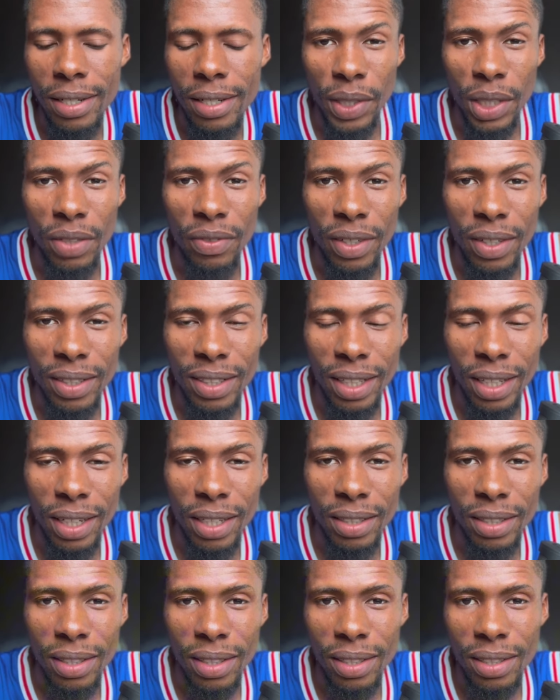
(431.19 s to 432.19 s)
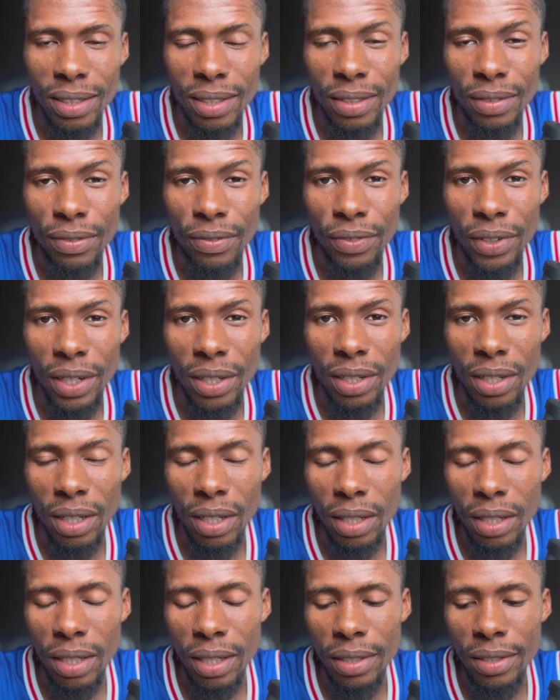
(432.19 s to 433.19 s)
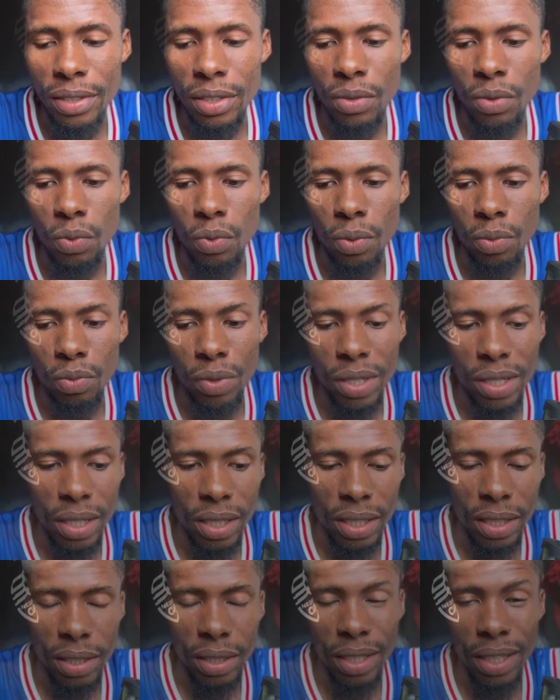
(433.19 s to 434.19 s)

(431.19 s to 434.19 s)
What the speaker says: Very, very talented defender that recently